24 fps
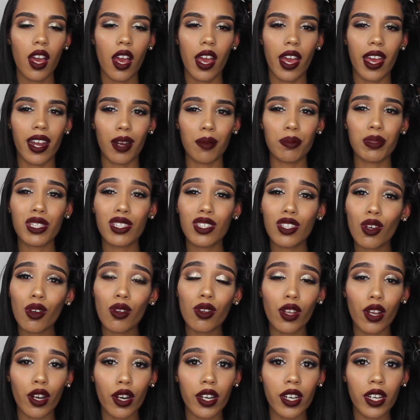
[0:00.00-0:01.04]
And I'm still
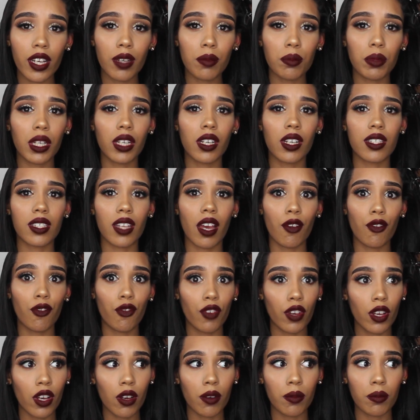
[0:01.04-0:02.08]
learning, because I
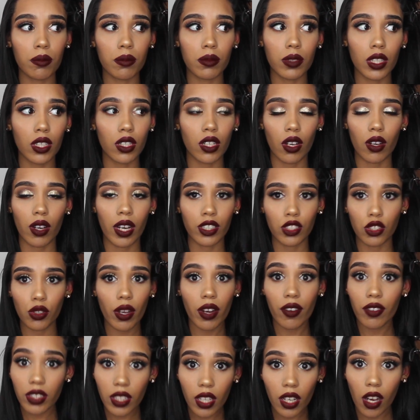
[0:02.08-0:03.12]
film, you know, I do
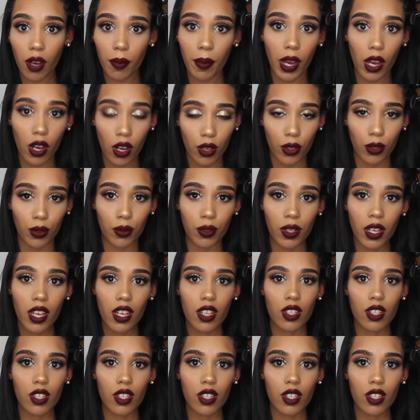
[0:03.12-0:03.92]
everything on my own,